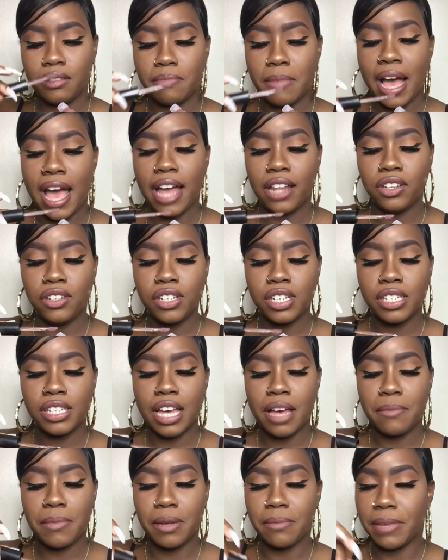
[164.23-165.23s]
my allergies
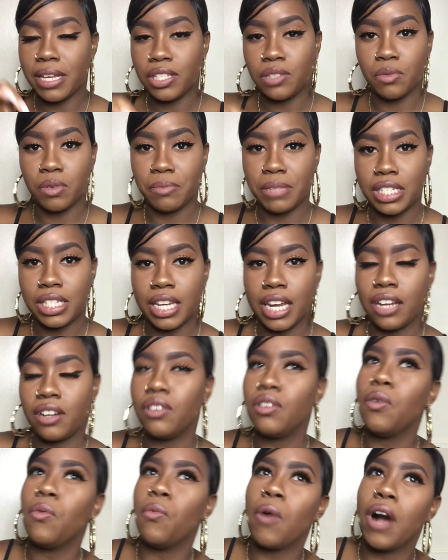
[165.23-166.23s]
have been messing with me today. I
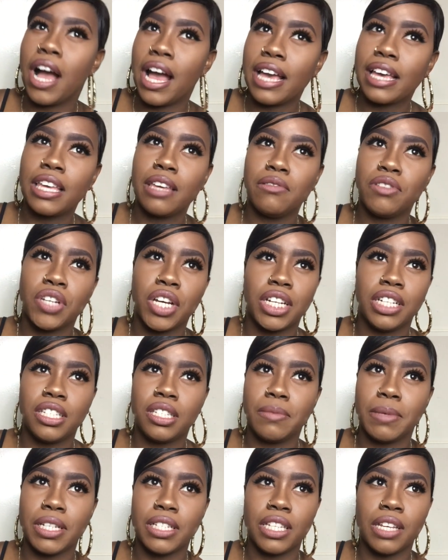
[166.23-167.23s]
don't know why I keep trying to
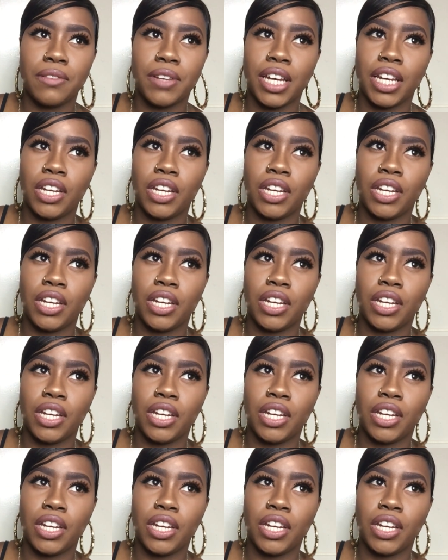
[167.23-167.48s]
smell something.